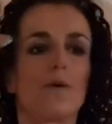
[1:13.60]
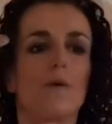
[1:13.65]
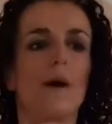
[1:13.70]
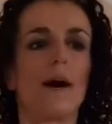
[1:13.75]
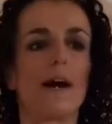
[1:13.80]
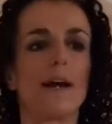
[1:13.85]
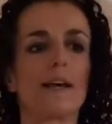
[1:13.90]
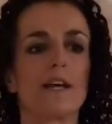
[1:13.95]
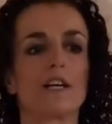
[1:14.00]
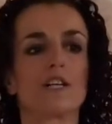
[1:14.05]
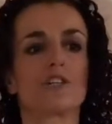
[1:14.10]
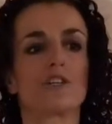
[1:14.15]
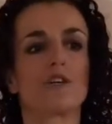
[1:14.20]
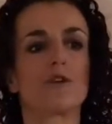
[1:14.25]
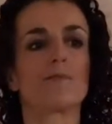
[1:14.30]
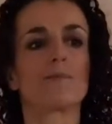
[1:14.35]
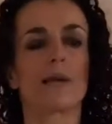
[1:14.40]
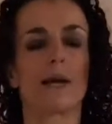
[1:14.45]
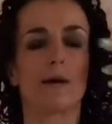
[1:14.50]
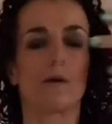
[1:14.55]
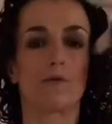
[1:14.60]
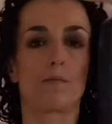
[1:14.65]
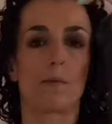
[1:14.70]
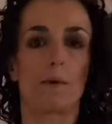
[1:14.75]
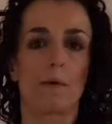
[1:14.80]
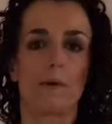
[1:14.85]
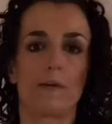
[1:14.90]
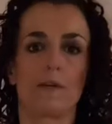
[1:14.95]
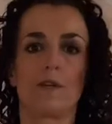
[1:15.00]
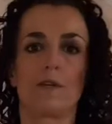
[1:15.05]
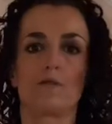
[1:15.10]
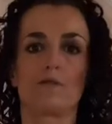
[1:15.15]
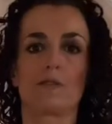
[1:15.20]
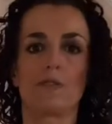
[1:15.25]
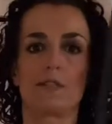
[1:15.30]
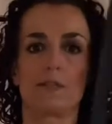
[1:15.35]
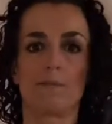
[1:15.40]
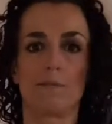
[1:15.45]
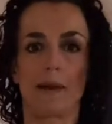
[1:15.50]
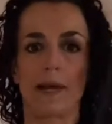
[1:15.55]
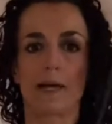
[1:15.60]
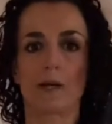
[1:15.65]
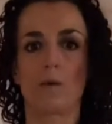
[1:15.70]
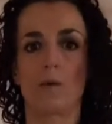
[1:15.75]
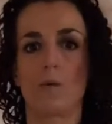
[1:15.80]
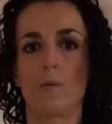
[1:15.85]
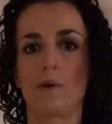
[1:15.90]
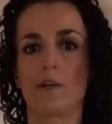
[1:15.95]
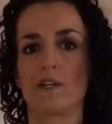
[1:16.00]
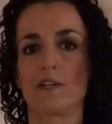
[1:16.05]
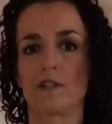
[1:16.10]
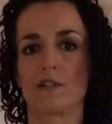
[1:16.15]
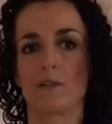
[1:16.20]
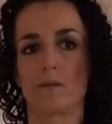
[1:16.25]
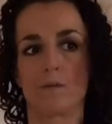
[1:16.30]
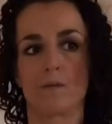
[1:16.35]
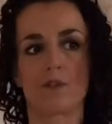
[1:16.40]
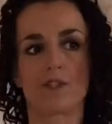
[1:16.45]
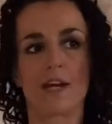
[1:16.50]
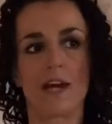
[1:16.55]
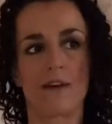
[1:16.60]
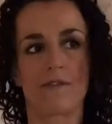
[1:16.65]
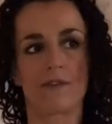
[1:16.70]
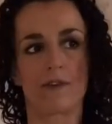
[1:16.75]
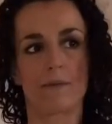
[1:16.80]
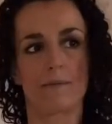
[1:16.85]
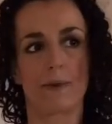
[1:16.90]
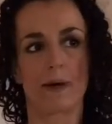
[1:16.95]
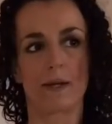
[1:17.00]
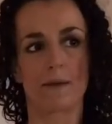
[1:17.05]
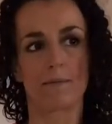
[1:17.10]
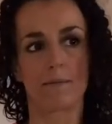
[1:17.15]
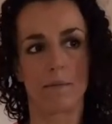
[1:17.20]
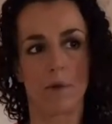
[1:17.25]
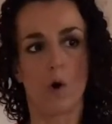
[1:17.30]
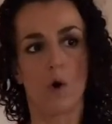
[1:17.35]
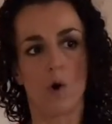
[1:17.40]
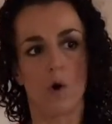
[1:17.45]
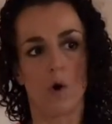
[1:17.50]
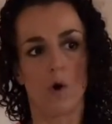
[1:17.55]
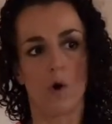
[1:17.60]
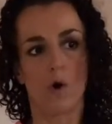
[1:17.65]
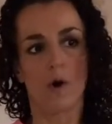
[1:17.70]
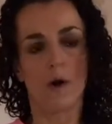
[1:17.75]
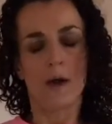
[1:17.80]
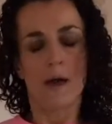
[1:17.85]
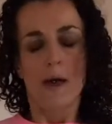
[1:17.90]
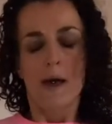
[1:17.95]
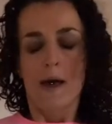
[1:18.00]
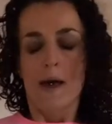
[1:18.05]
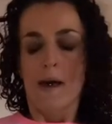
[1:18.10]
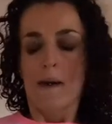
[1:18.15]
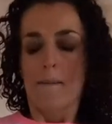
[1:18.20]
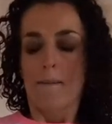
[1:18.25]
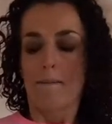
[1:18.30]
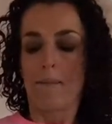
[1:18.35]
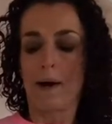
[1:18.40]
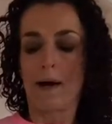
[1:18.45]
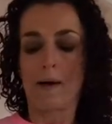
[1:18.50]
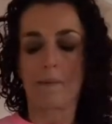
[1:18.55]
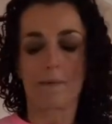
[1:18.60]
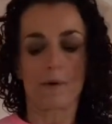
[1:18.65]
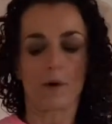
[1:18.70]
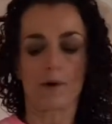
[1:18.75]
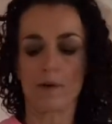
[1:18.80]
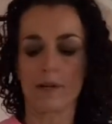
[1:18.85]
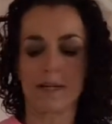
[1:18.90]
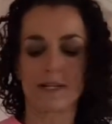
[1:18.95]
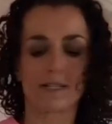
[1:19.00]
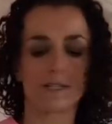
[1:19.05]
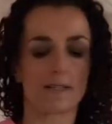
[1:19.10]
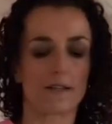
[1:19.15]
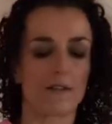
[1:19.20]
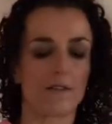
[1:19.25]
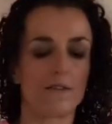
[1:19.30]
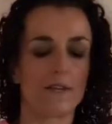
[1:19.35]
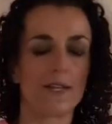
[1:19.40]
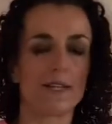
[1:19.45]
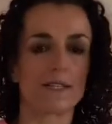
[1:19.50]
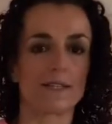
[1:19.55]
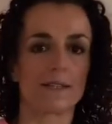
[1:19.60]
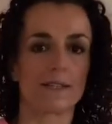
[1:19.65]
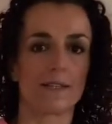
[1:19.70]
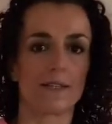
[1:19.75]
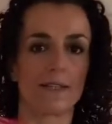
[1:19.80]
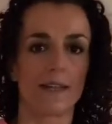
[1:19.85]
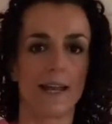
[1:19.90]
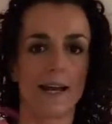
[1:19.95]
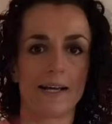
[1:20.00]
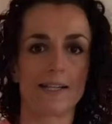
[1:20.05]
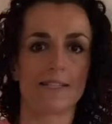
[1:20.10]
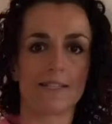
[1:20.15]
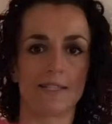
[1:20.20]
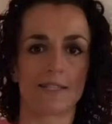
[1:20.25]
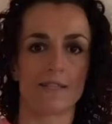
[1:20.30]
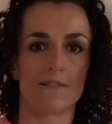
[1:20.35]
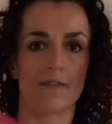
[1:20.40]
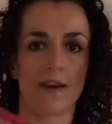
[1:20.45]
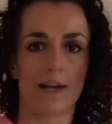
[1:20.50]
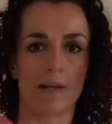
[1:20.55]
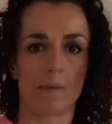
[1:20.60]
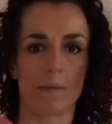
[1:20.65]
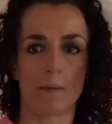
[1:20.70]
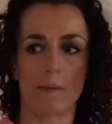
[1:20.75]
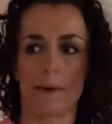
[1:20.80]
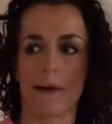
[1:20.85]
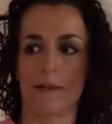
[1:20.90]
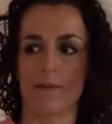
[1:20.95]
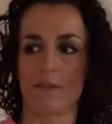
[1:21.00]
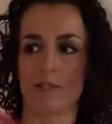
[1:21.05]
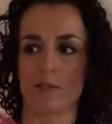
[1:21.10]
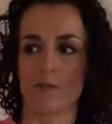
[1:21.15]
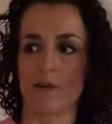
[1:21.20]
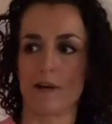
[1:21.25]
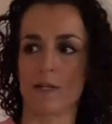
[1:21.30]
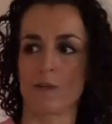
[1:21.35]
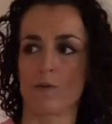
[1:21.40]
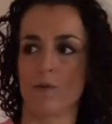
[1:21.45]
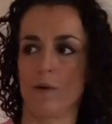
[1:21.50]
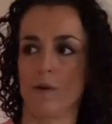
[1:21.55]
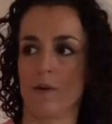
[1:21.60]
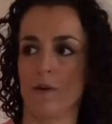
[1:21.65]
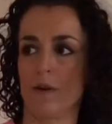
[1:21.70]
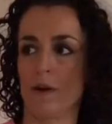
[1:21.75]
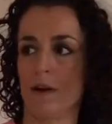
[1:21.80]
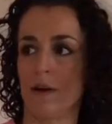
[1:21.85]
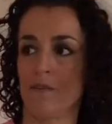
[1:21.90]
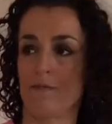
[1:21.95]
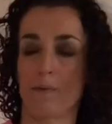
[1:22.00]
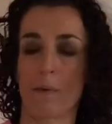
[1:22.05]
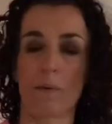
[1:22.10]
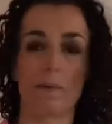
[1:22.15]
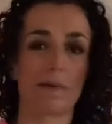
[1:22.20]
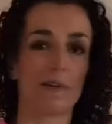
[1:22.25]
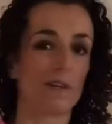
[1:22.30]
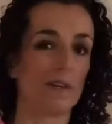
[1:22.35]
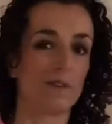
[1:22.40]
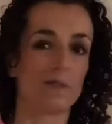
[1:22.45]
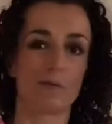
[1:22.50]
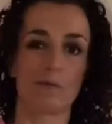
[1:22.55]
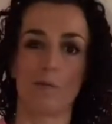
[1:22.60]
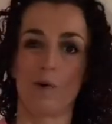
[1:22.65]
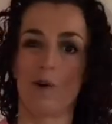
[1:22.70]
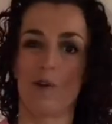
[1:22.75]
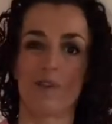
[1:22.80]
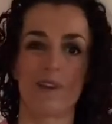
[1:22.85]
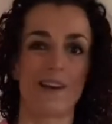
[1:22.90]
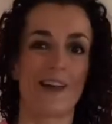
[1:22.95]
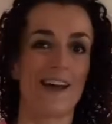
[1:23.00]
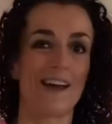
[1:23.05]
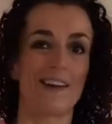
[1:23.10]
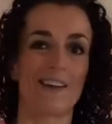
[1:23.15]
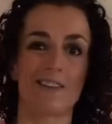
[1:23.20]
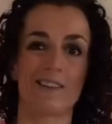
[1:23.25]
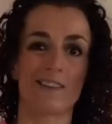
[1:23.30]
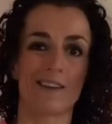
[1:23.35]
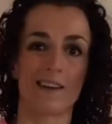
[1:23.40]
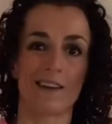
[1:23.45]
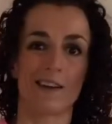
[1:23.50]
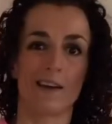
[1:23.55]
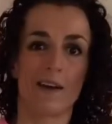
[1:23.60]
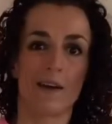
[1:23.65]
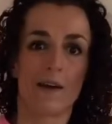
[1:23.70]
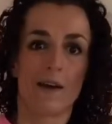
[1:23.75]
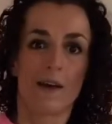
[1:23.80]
I assumed I would probably use this black one, which is a much heavier band, more. But I'll be honest, the lightest available band, this red one, I've probably used more than anything.